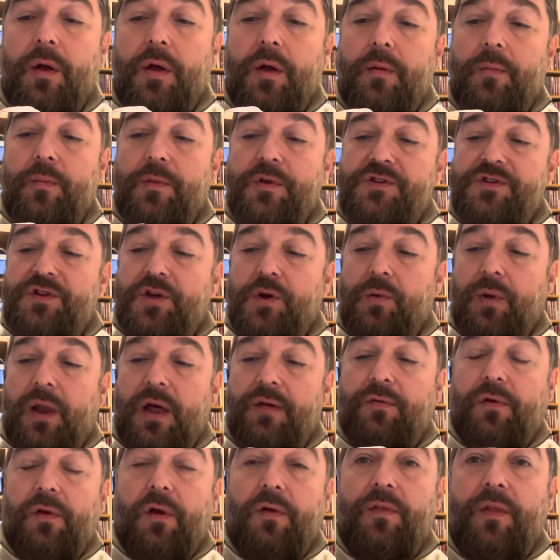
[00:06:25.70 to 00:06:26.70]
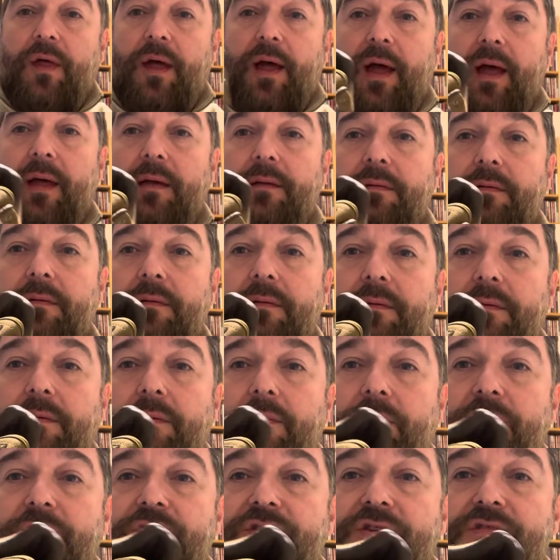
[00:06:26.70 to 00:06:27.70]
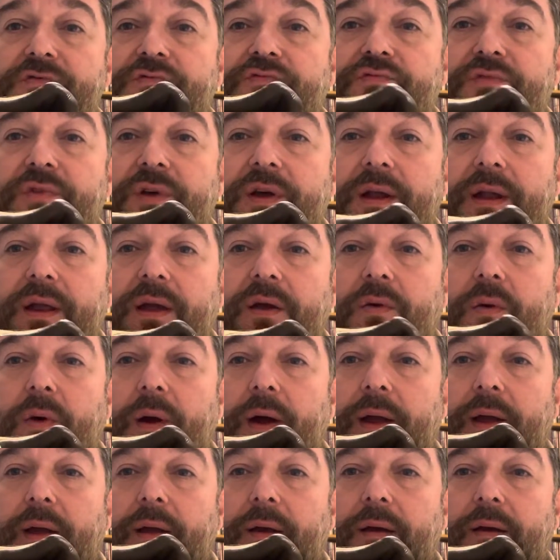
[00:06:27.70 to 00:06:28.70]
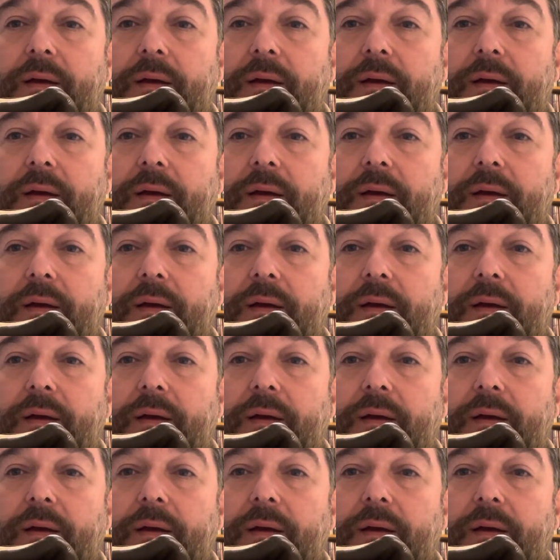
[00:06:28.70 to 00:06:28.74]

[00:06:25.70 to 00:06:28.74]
The 2-level on there, which is really quite